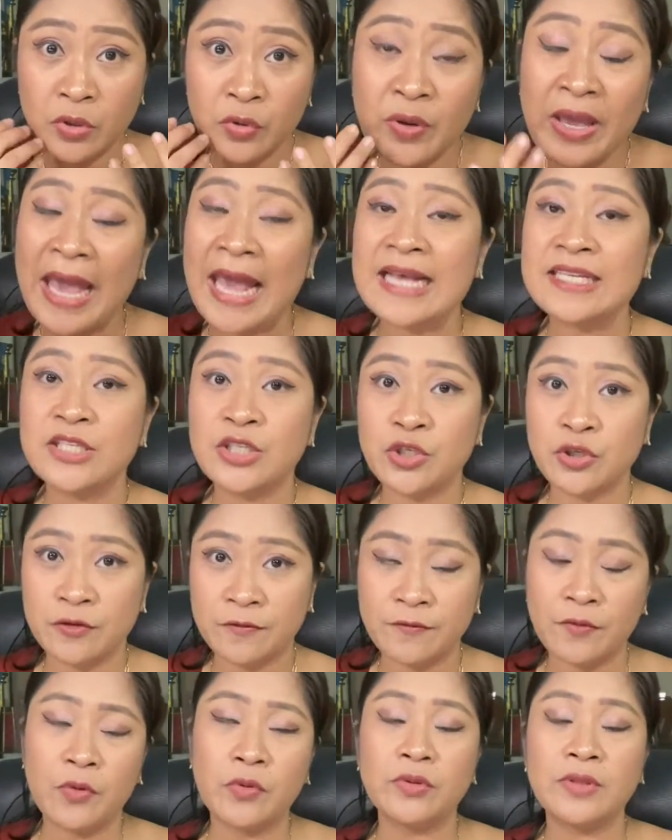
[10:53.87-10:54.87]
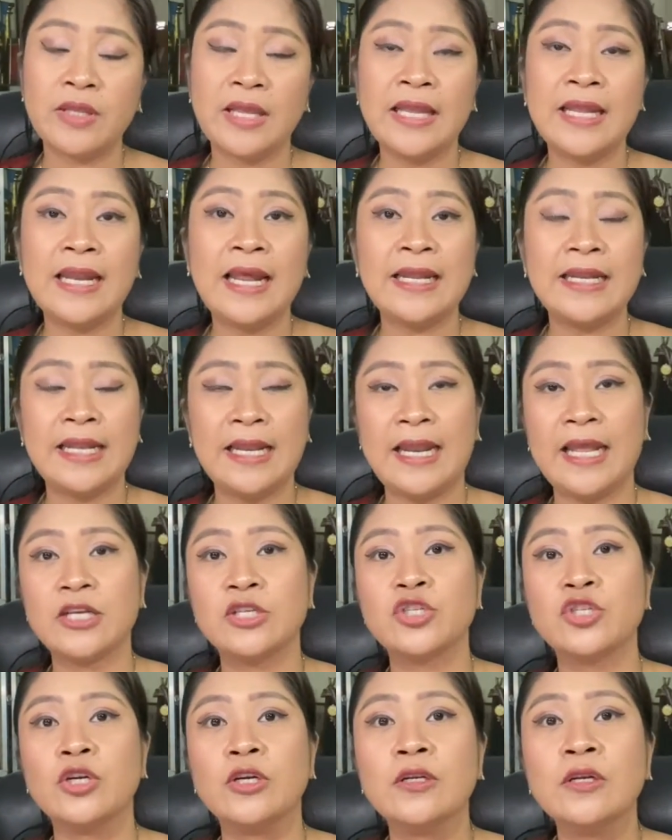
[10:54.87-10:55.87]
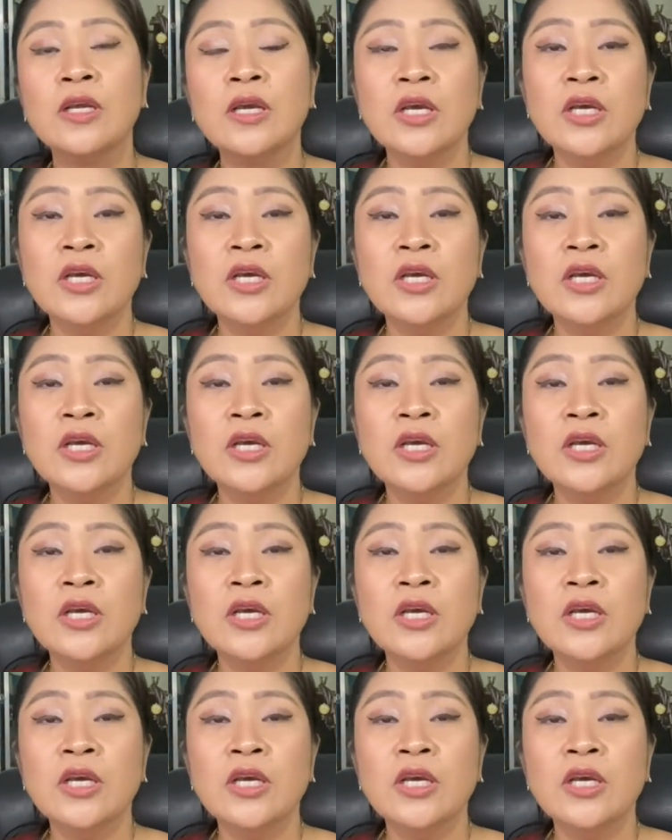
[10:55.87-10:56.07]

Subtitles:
cast your vote in an election.